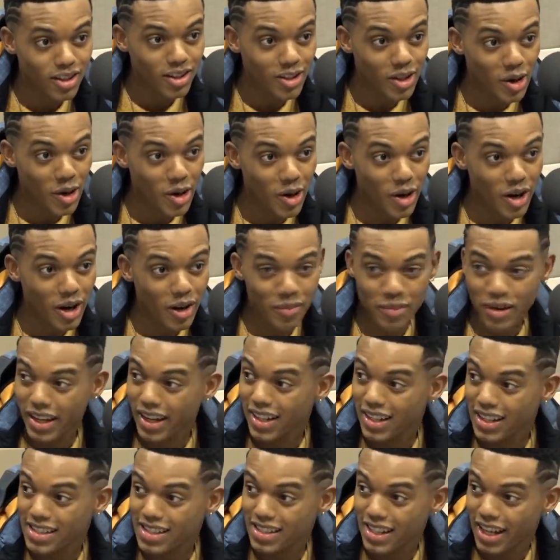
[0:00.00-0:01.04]
You know what I mean?
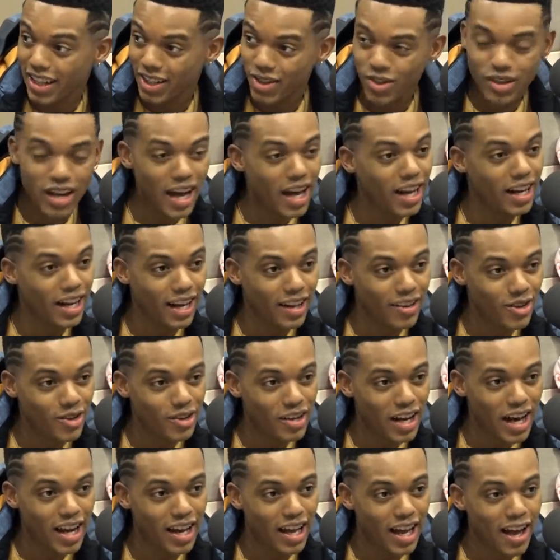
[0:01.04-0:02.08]
It's mm-hmm. like you gotta you
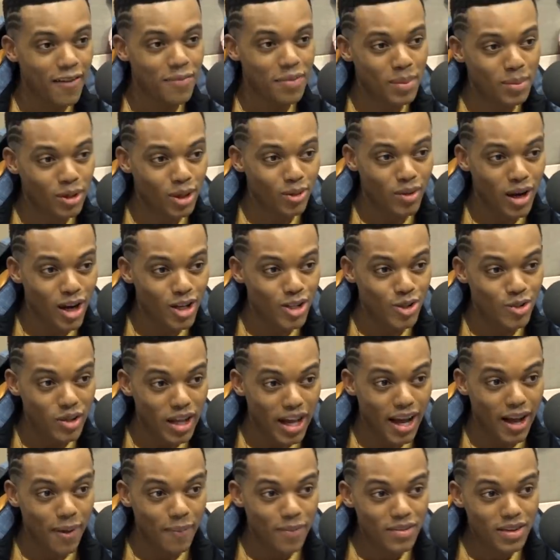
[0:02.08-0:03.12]
gotta have people around you
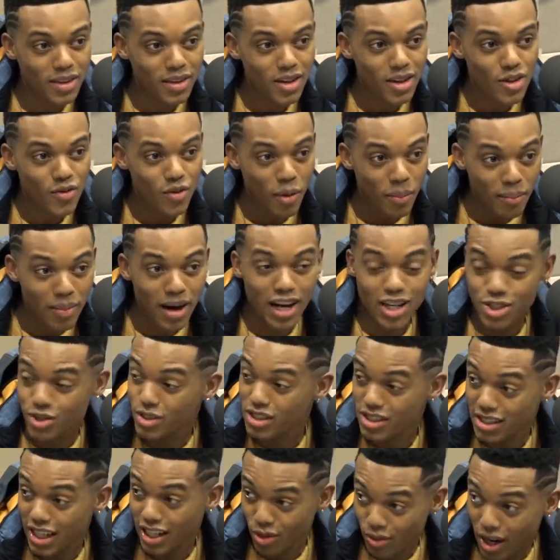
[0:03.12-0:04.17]
that remind you to
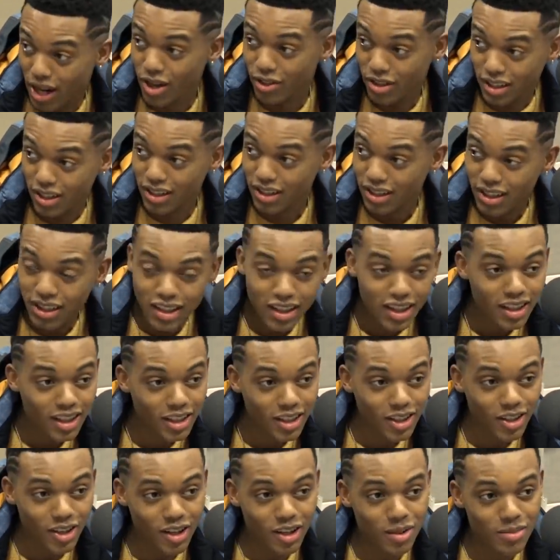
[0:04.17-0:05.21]
stay grounded. Mm-hmm.
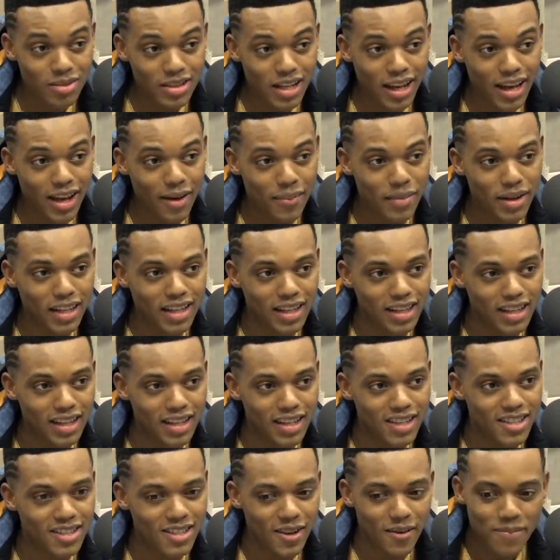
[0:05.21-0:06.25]
You know what I'm saying?
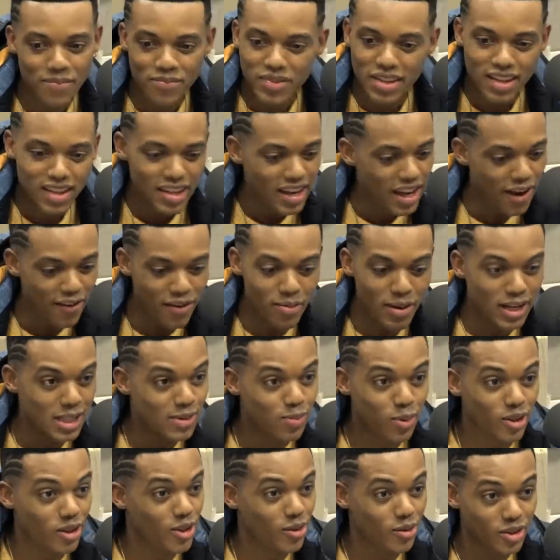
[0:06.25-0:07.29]
Because everybody's
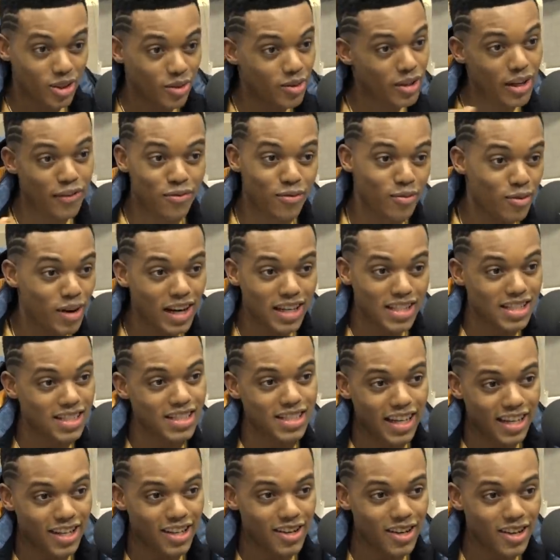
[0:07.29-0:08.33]
pulling you in three different
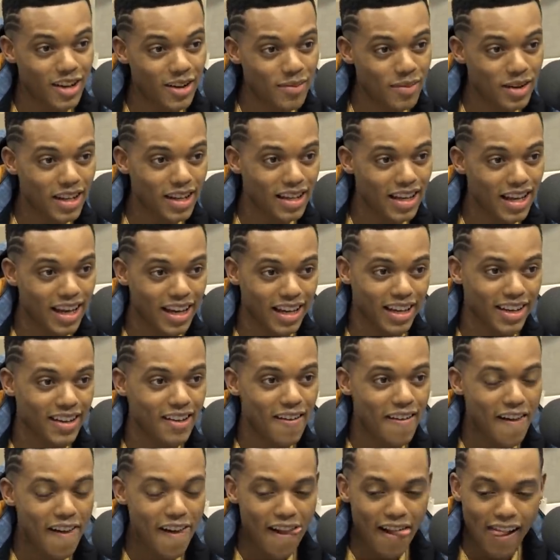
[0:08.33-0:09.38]
directions. Like you know what I mean? Like,
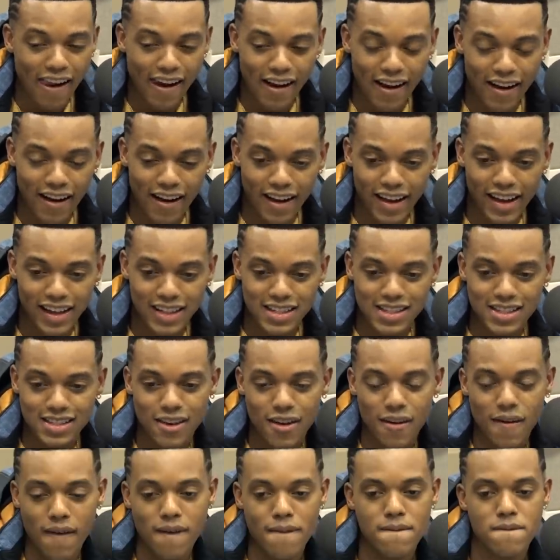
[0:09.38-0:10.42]
uh, and
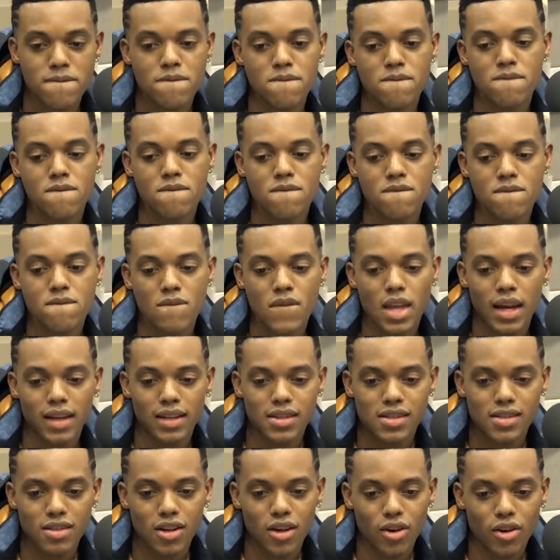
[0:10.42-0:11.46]
so,
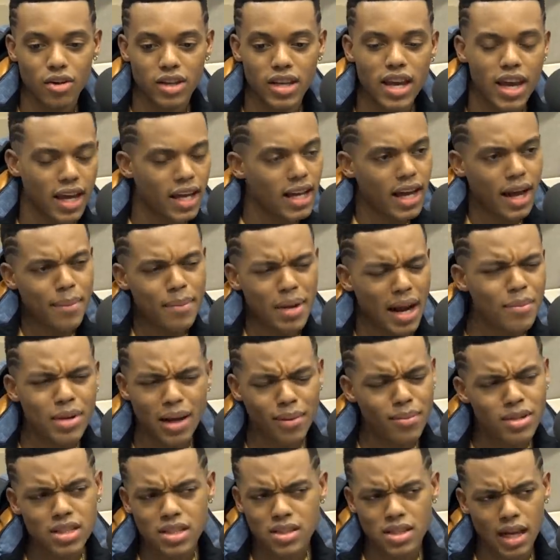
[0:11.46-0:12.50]
and so yeah. I mean, I'm
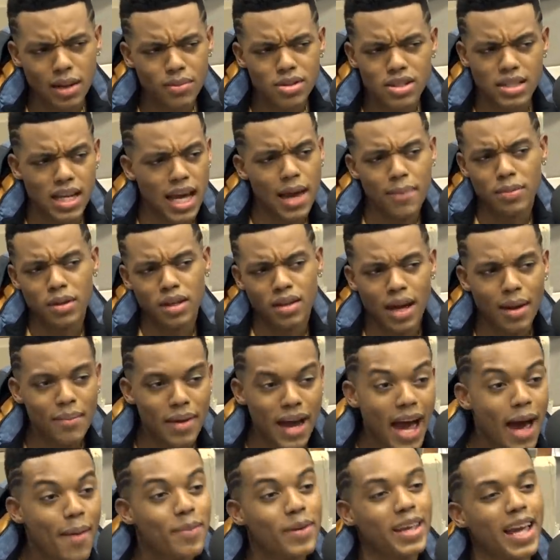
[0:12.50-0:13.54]
I'm just I'm just happy. I'm
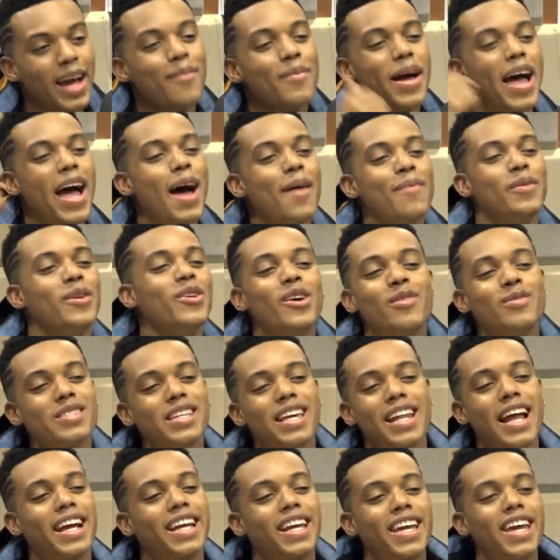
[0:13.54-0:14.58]
happy. I'm happy. You know what I'm
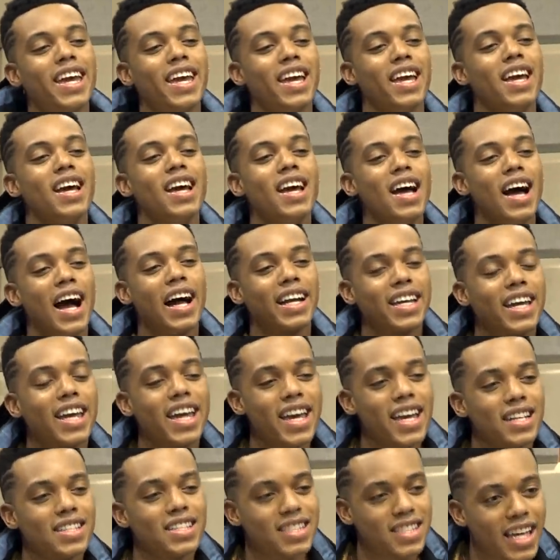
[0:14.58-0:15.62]
saying? I can't I
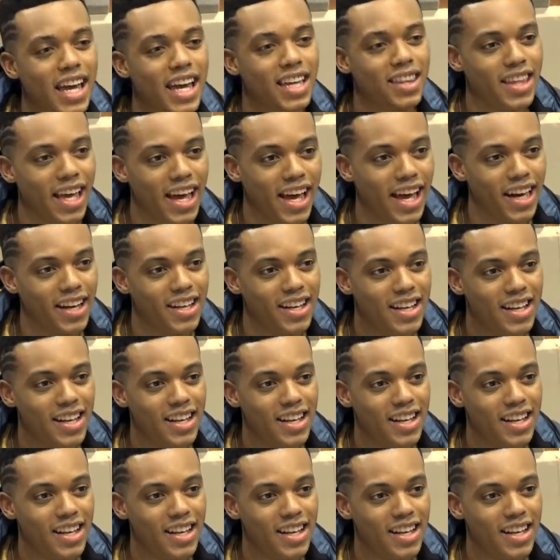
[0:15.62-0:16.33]
can't say that